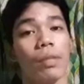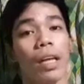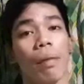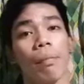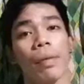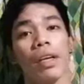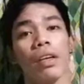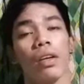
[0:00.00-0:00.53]

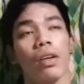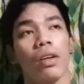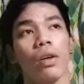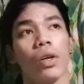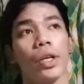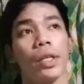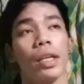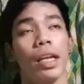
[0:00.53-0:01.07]
topic
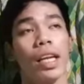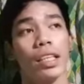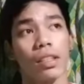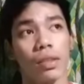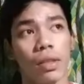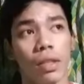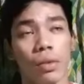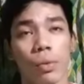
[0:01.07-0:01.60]
or the
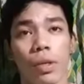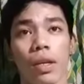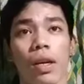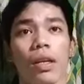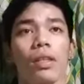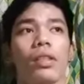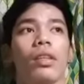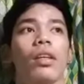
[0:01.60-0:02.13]
lesson that we
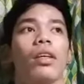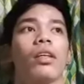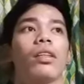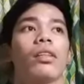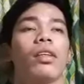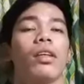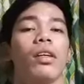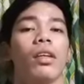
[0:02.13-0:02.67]
had, and